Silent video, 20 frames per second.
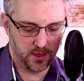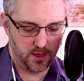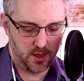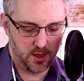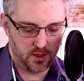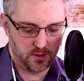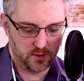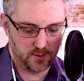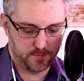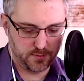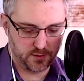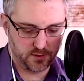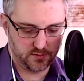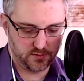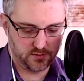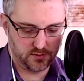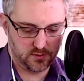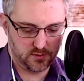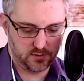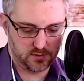The person
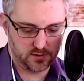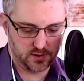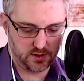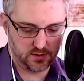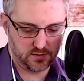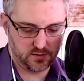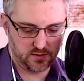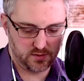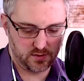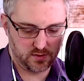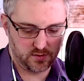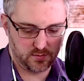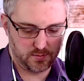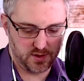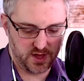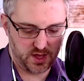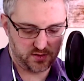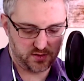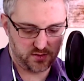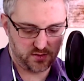who clings to this
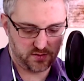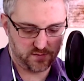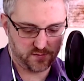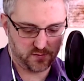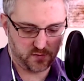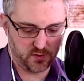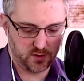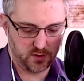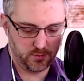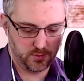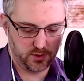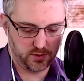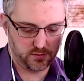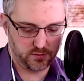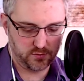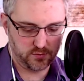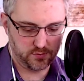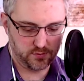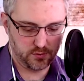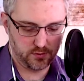basic form with
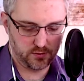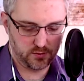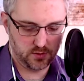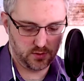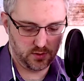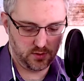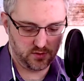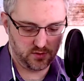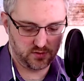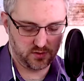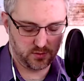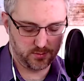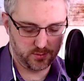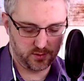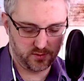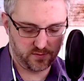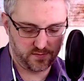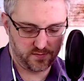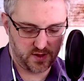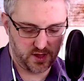true, simple
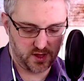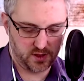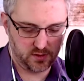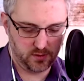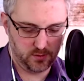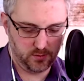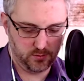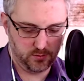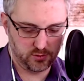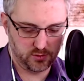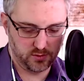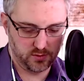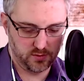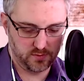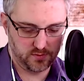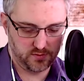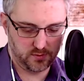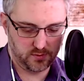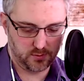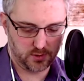faith
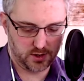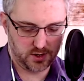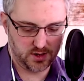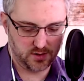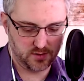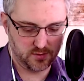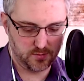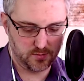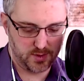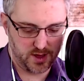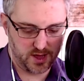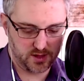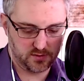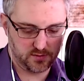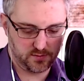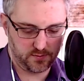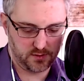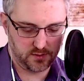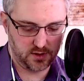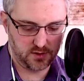proves what is best
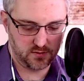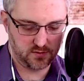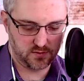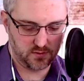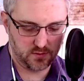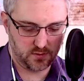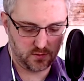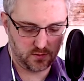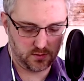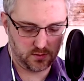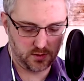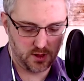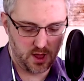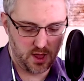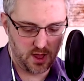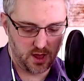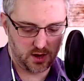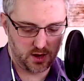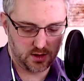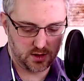for his soul
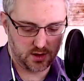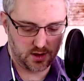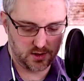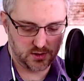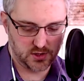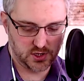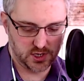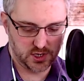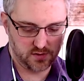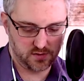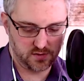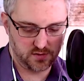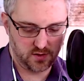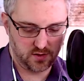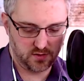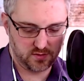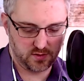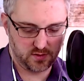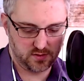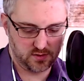and conscience,
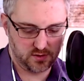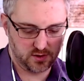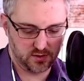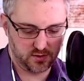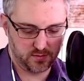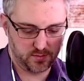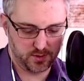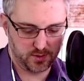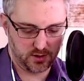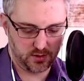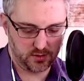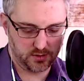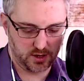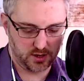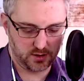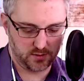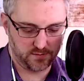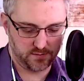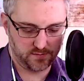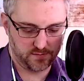since it is built on
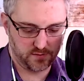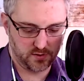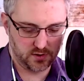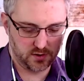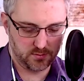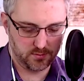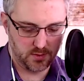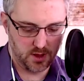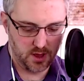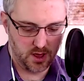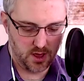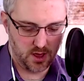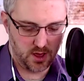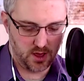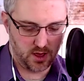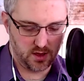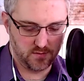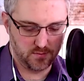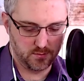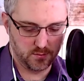a firm,
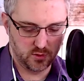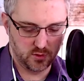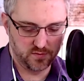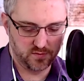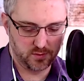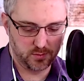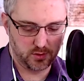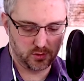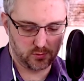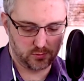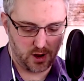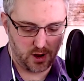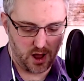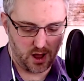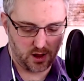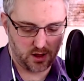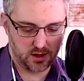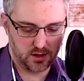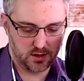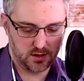immovable
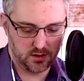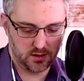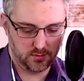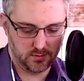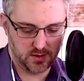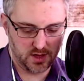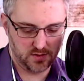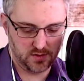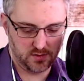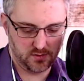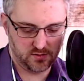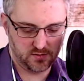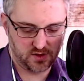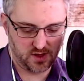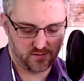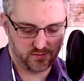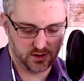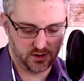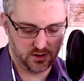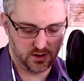rock. Matthew
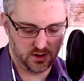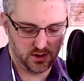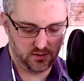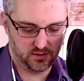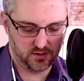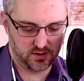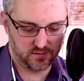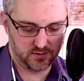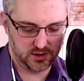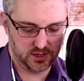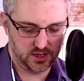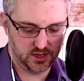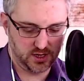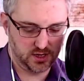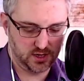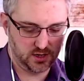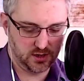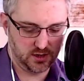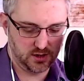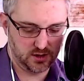7,
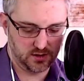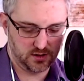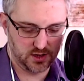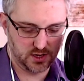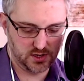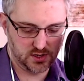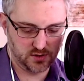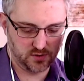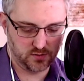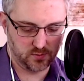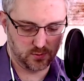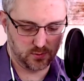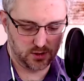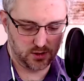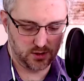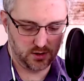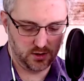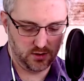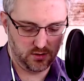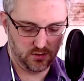17, Galatians 1,
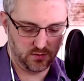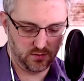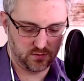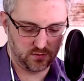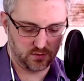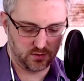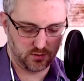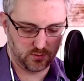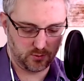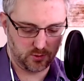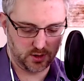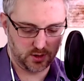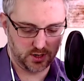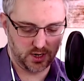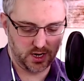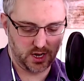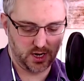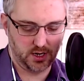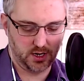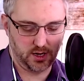Psalm
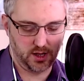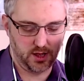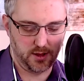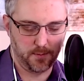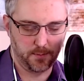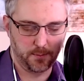119.